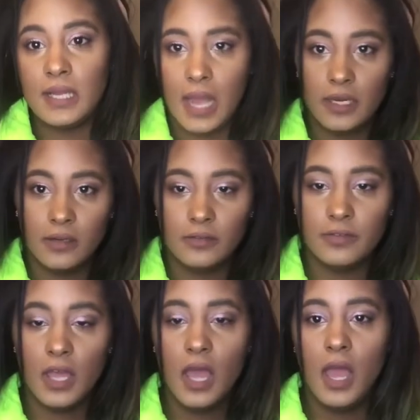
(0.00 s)
kind of.
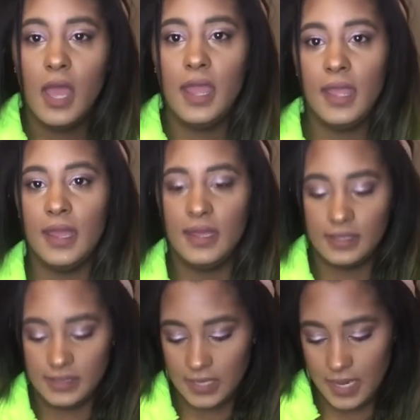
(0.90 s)

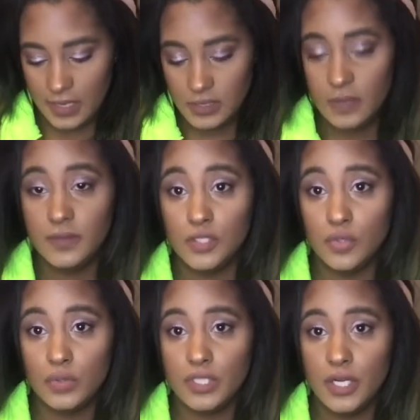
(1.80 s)
And it hangs off the
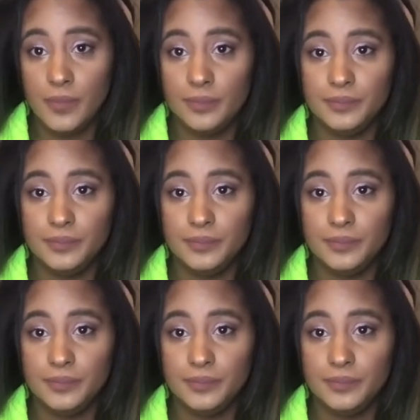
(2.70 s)
shoulder.